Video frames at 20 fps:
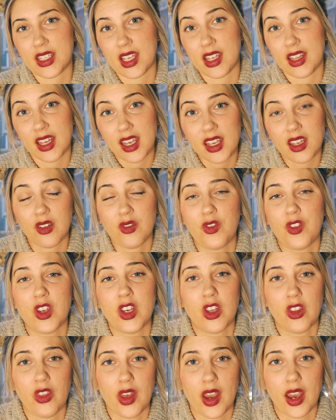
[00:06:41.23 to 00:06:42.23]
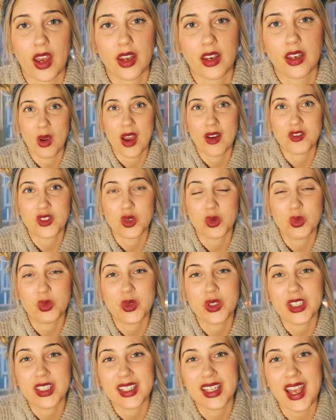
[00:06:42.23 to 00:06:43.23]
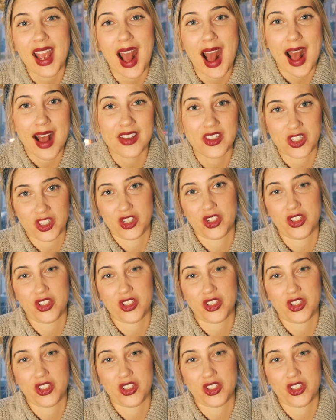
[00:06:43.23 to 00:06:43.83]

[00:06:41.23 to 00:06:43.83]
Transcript: and they can feel that. You have to really ask